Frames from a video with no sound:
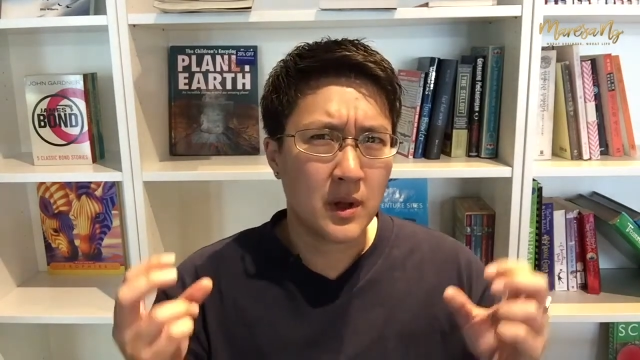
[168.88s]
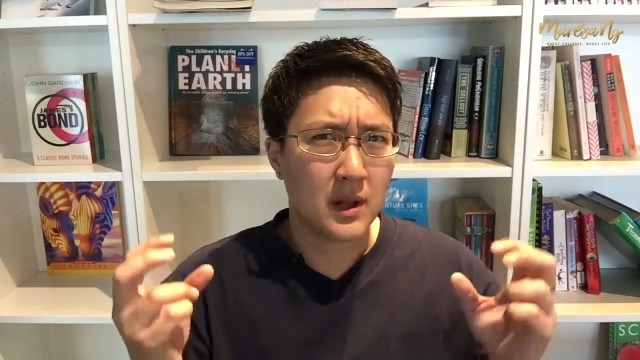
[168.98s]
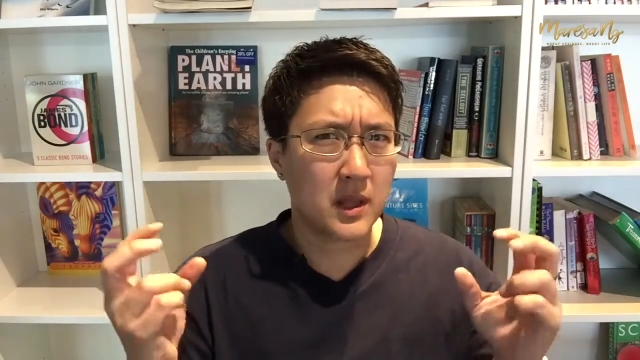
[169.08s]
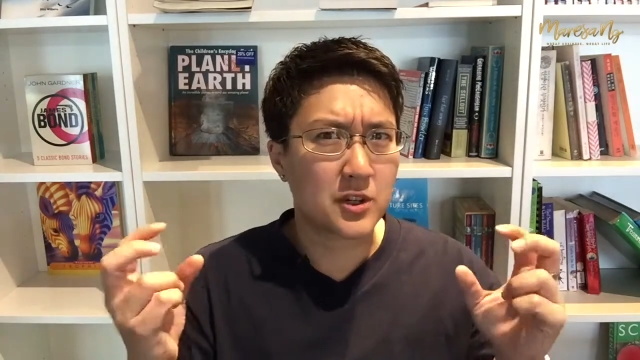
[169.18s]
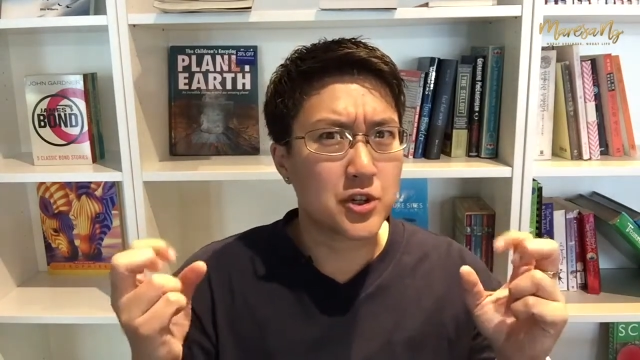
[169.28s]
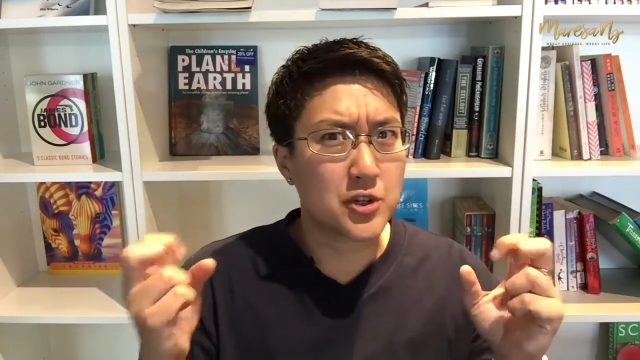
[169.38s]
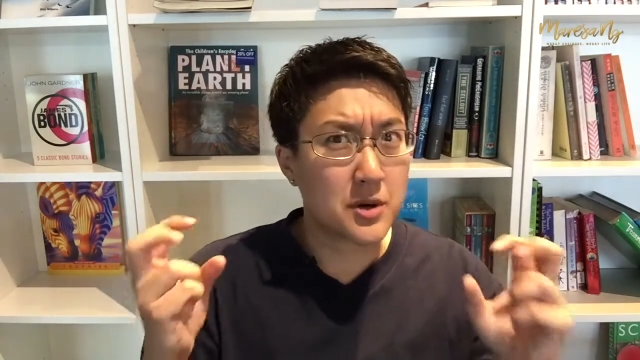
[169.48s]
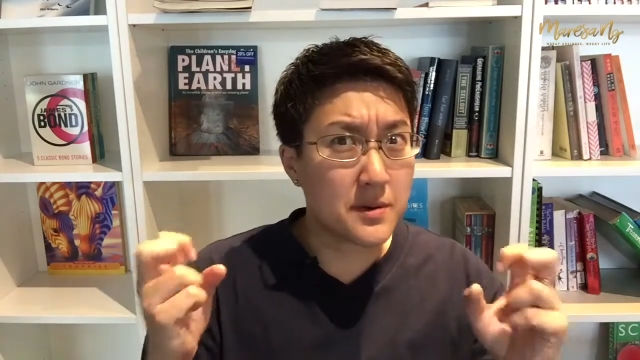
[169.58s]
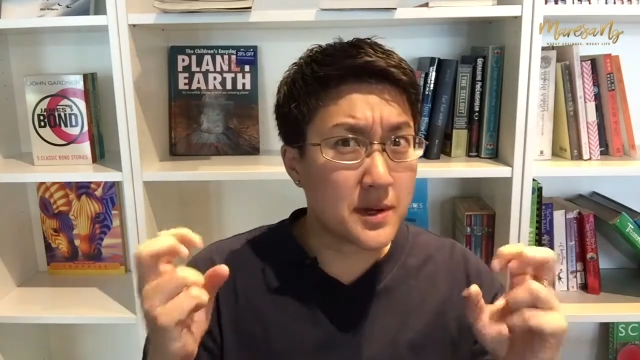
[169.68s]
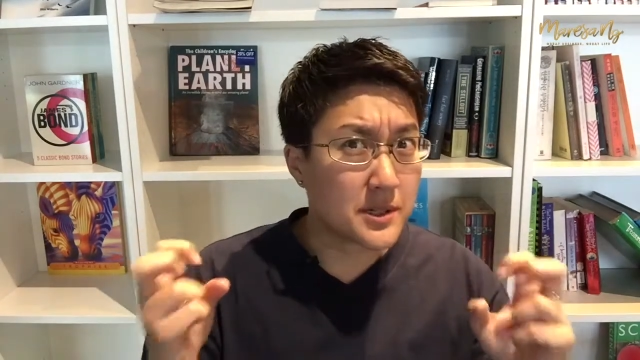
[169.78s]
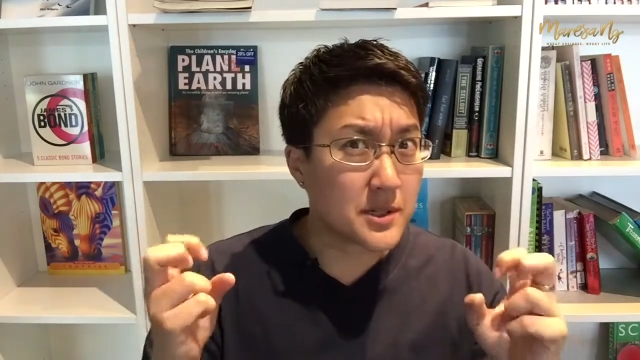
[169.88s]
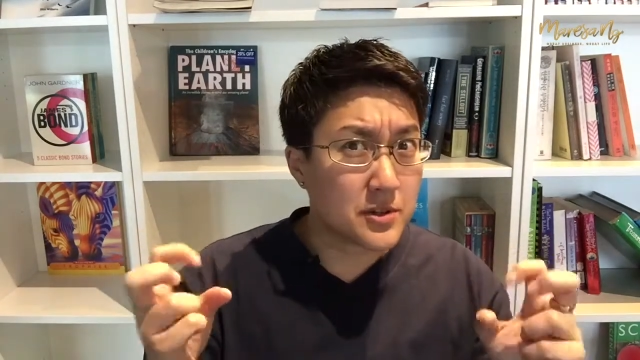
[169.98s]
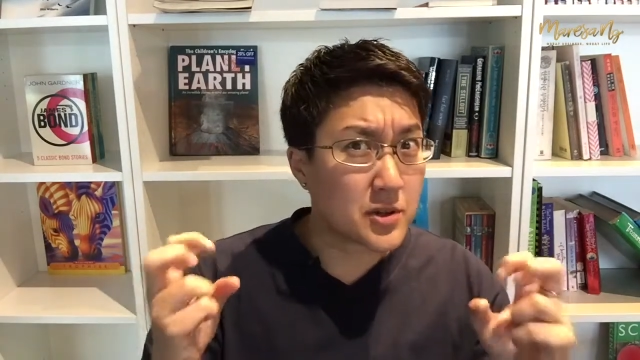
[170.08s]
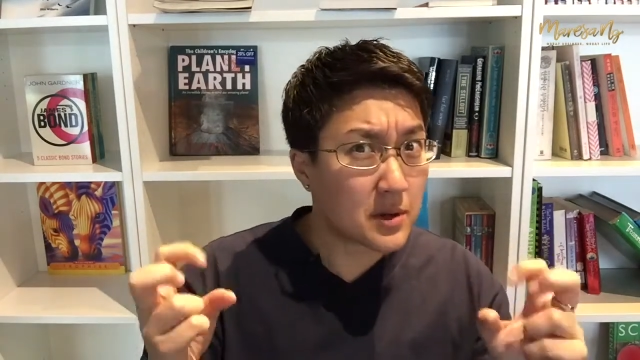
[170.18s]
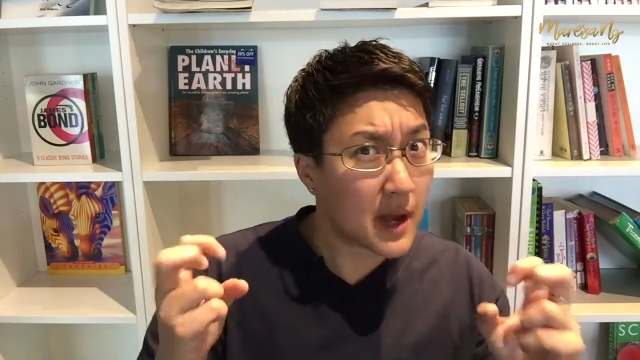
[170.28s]
luxurious
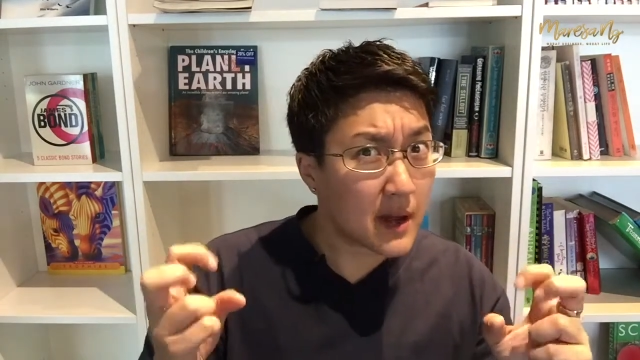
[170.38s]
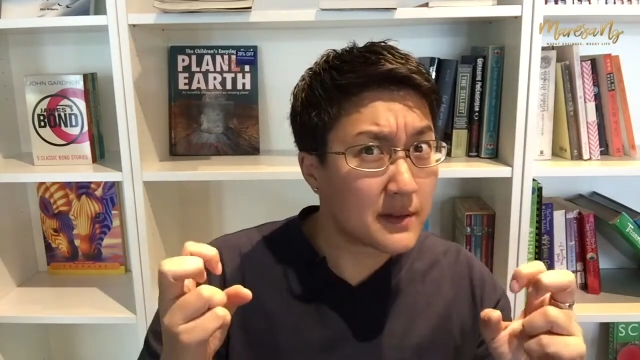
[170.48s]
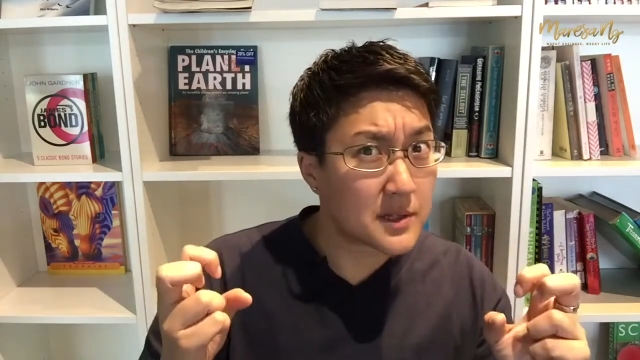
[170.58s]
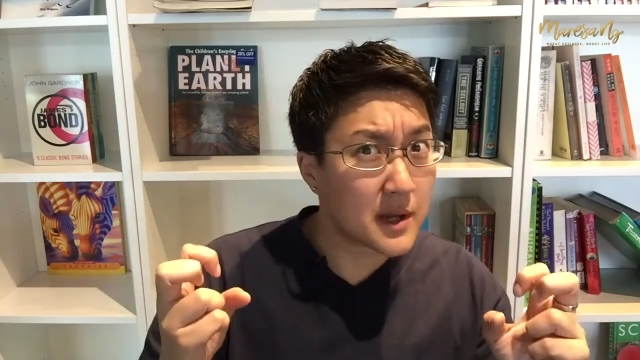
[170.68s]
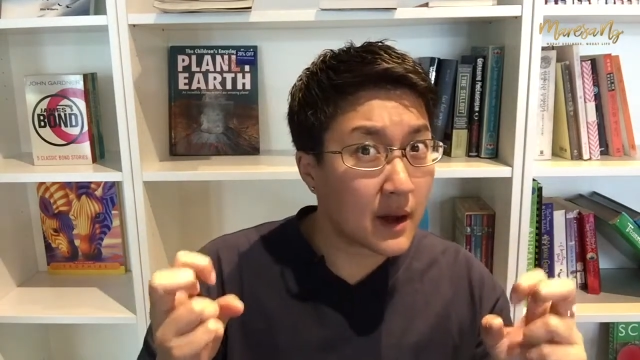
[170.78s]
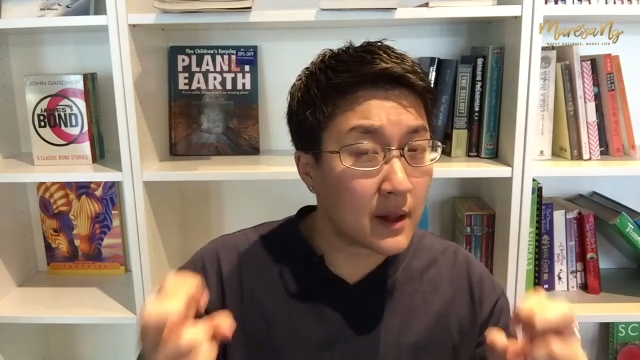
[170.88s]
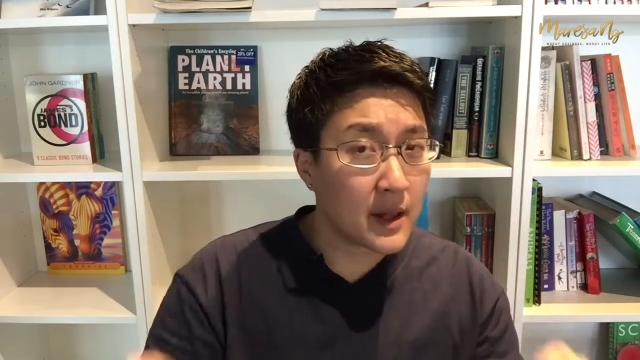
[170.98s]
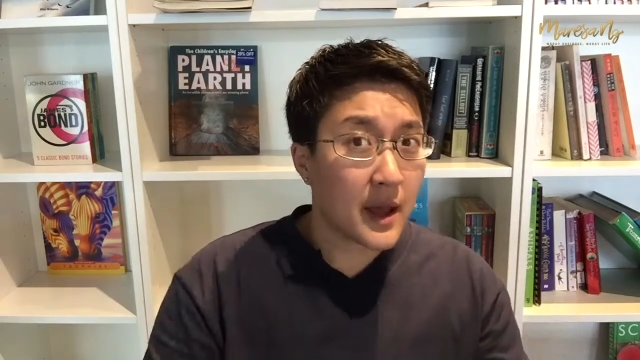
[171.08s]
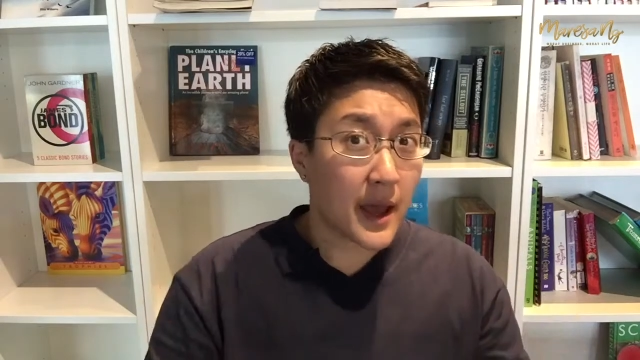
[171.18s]
is your lifestyle,